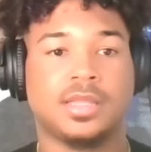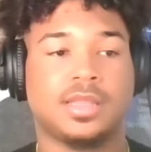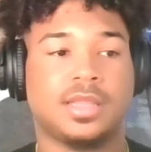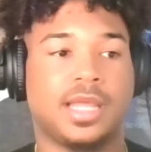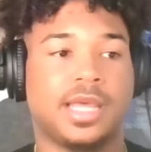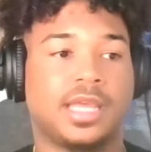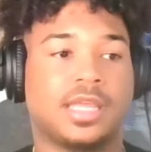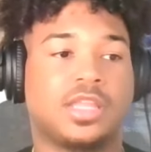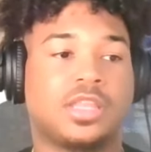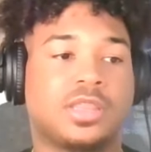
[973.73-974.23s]

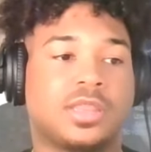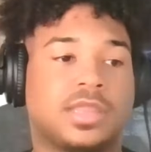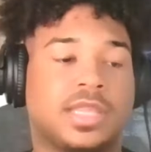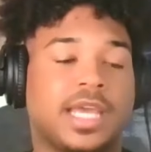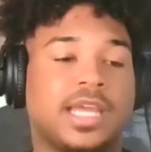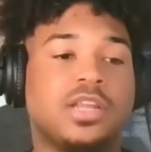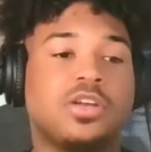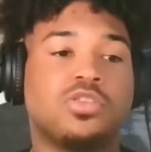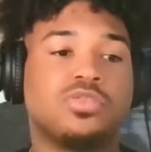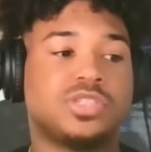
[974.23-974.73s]
Like
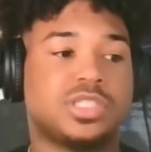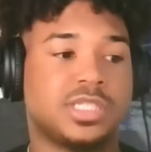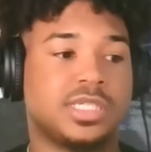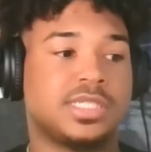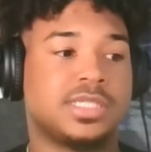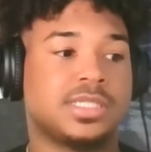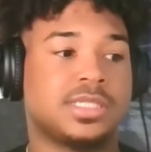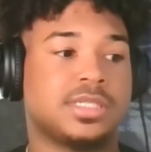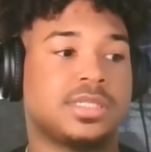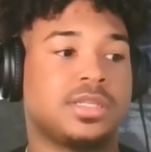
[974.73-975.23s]
they don't
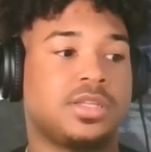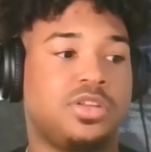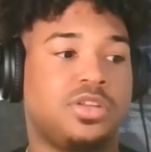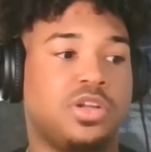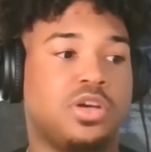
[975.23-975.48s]
just, you